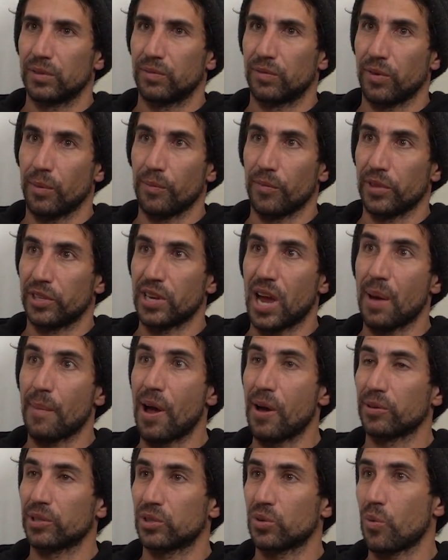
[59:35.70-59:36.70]
from the time
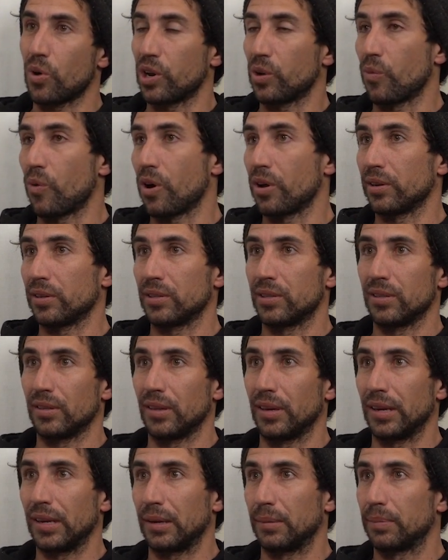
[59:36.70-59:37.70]
I was 21 to
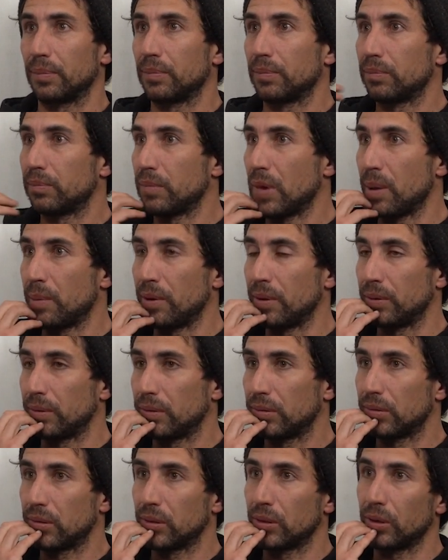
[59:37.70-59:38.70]
like maybe
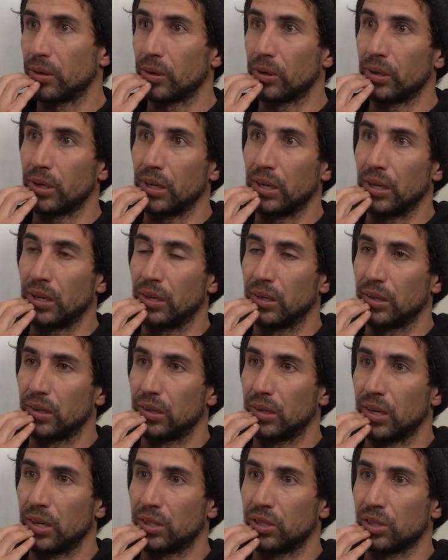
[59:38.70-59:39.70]
30,
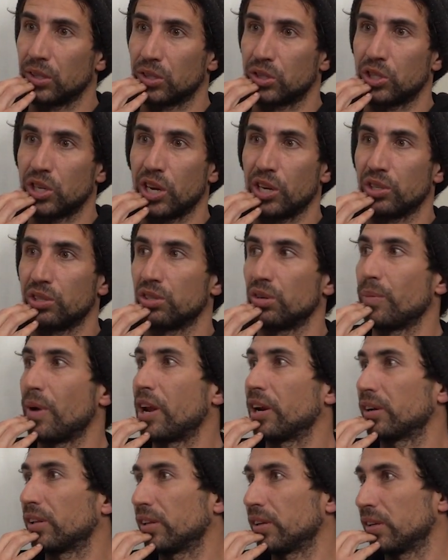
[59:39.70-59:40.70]
it just changed
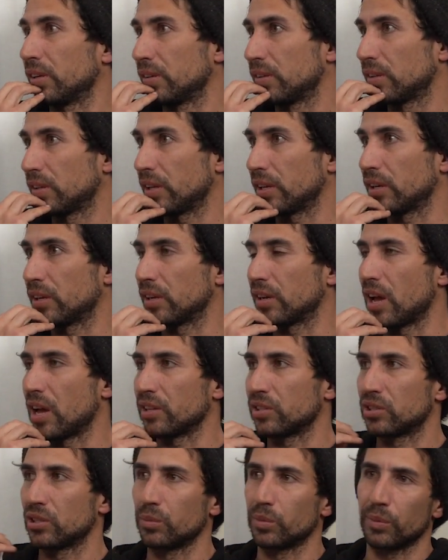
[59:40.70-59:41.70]
dramatically. Like it
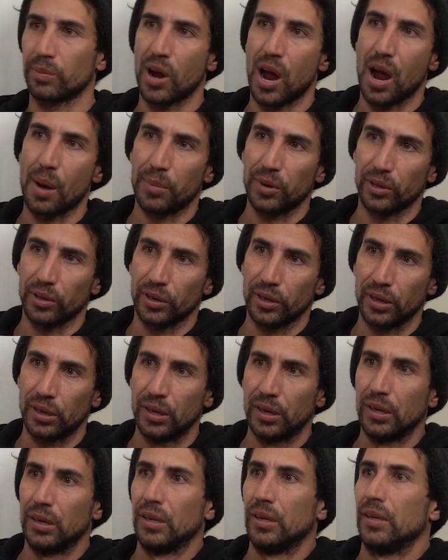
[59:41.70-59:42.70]
got super popular,
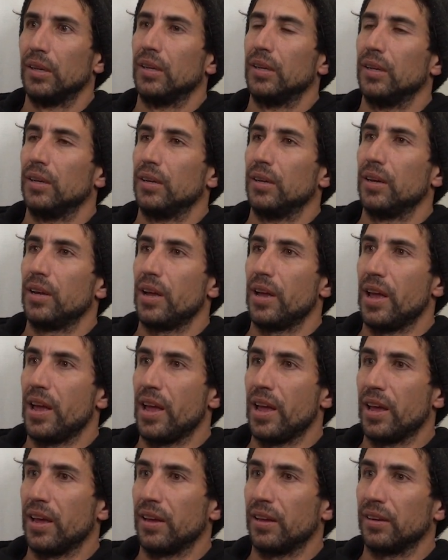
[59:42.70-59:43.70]

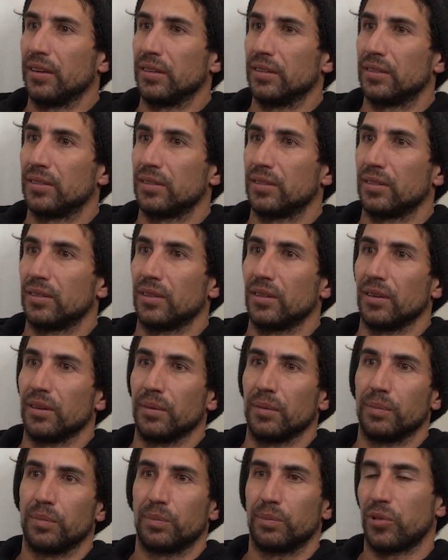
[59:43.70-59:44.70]
and
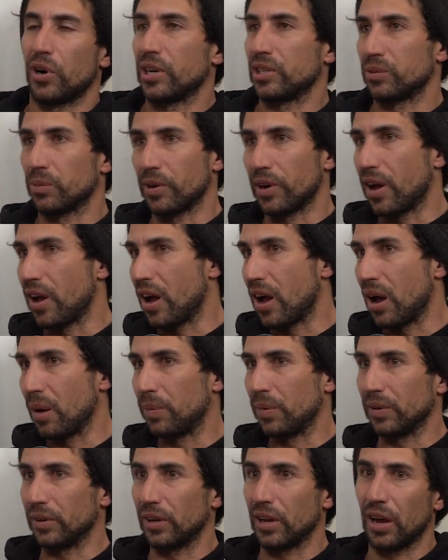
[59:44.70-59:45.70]
the price went
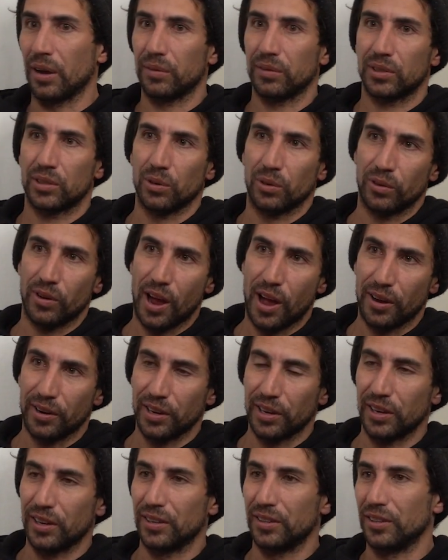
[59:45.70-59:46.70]
up, and it got too
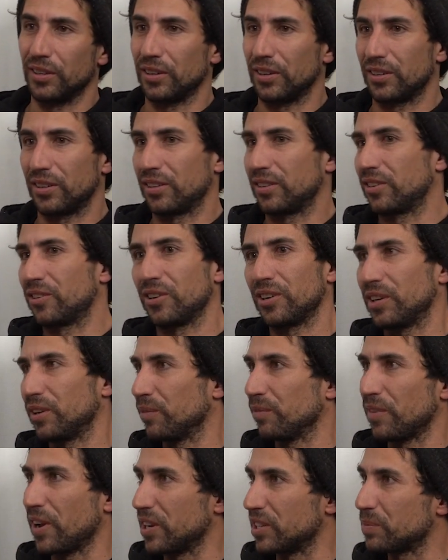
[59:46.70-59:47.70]
crowded, and you couldn't
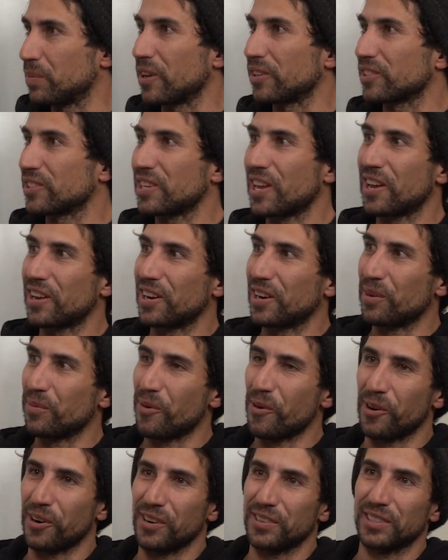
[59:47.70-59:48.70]
even find a spot to stand
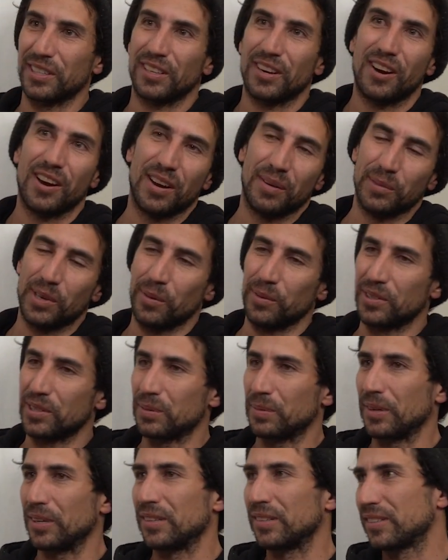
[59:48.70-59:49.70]
anymore. I was like, all right, I'm done with this
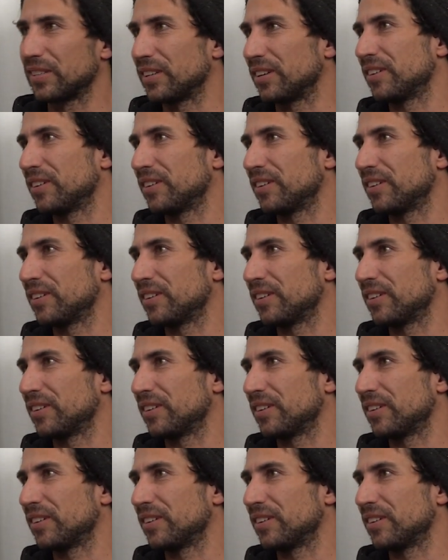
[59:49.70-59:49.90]
place.